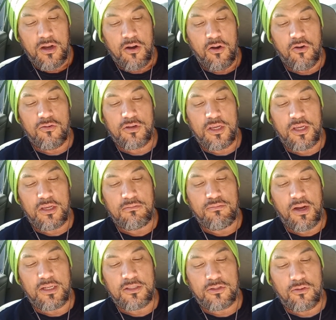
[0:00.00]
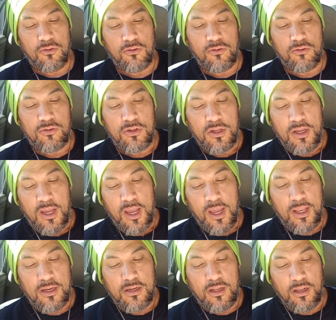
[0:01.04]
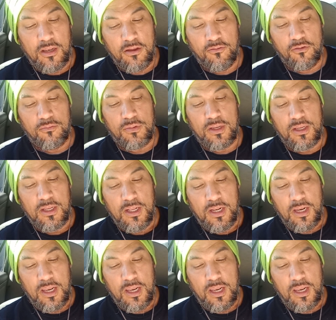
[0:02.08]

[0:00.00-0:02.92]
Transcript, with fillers: O oh, keep my soul, and deliver me.